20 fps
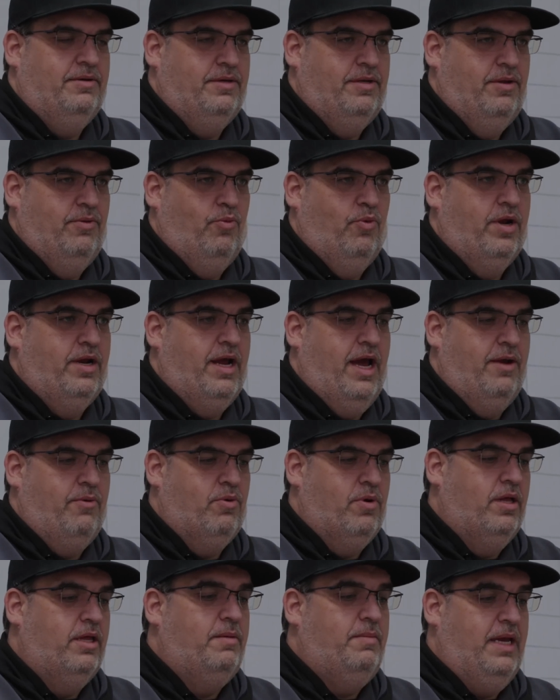and when I
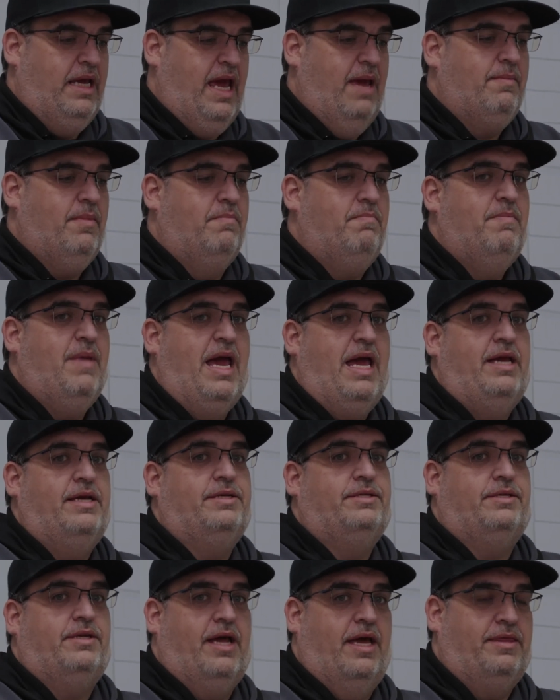really became
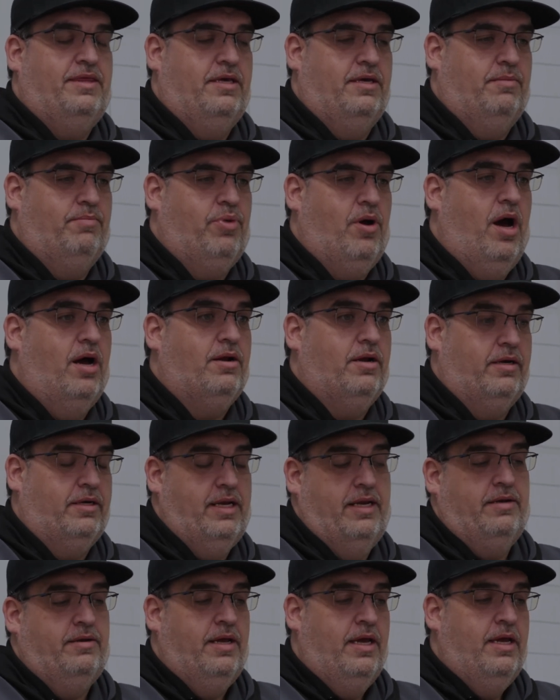amazed at the product,
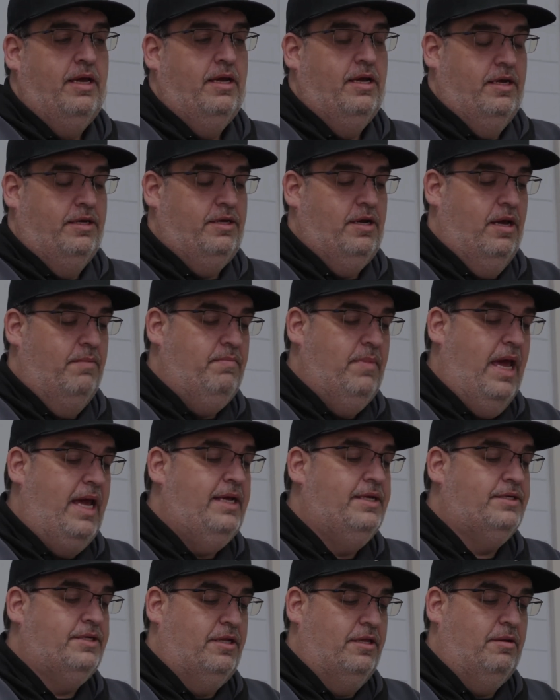and
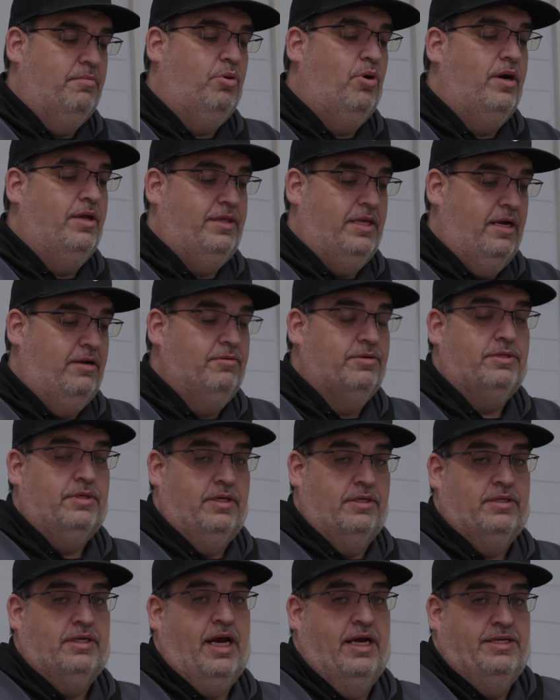amazed to the point that
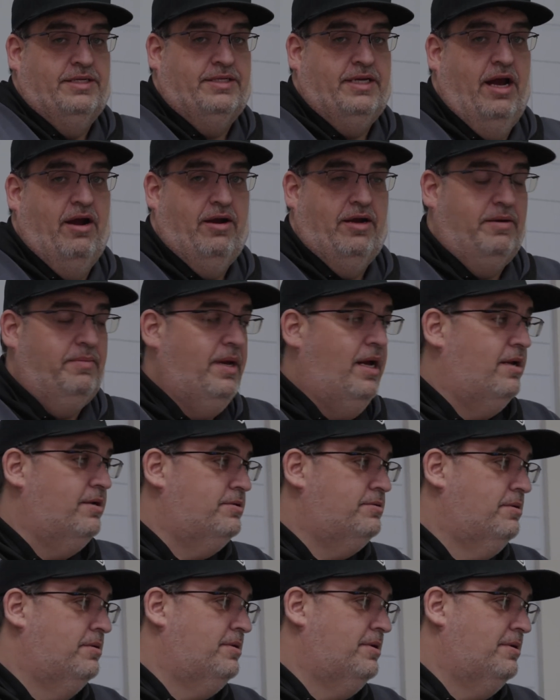it's kind of scary, to be
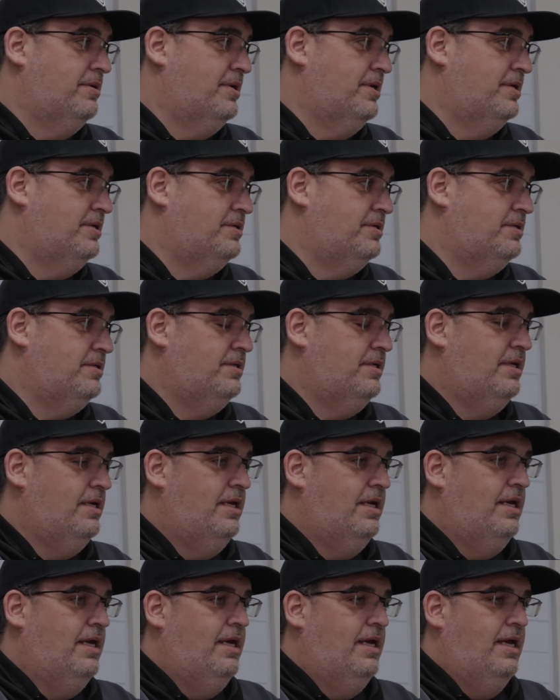honest with you, because
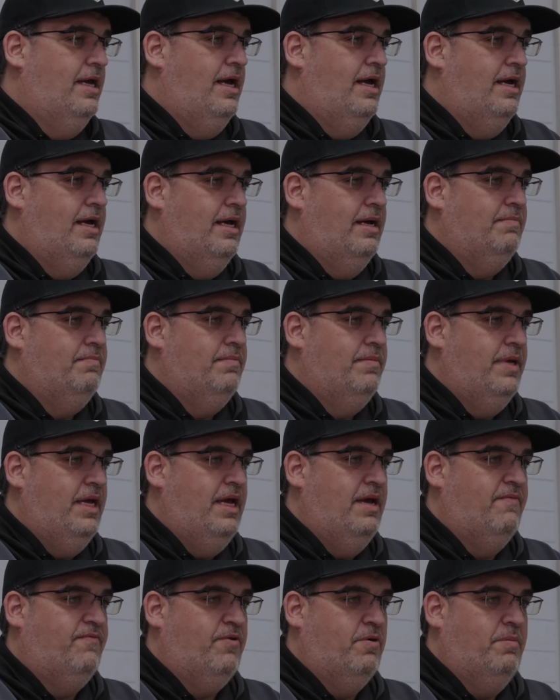
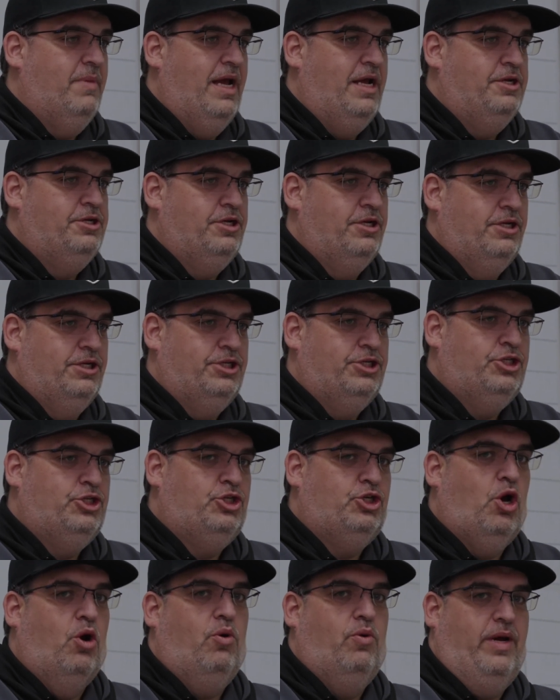information is
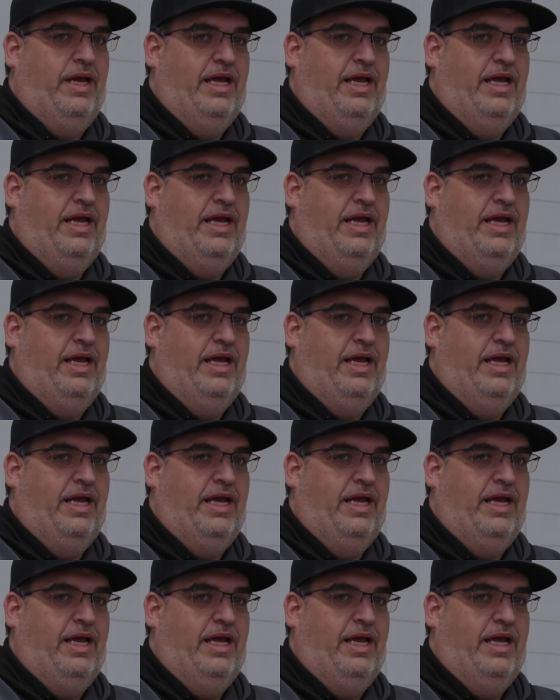so